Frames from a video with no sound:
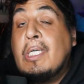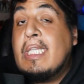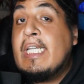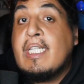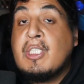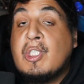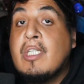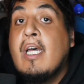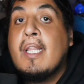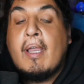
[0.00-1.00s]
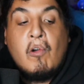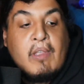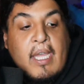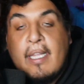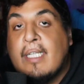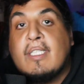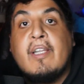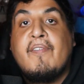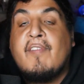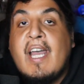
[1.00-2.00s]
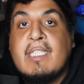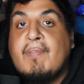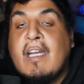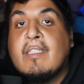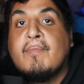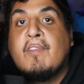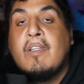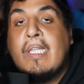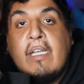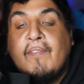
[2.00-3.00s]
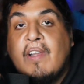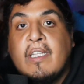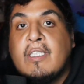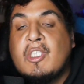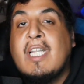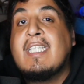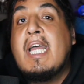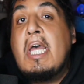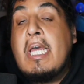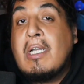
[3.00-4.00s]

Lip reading: could lead into, like, okay, let's get flashbacks of the League of Villains and shit like that.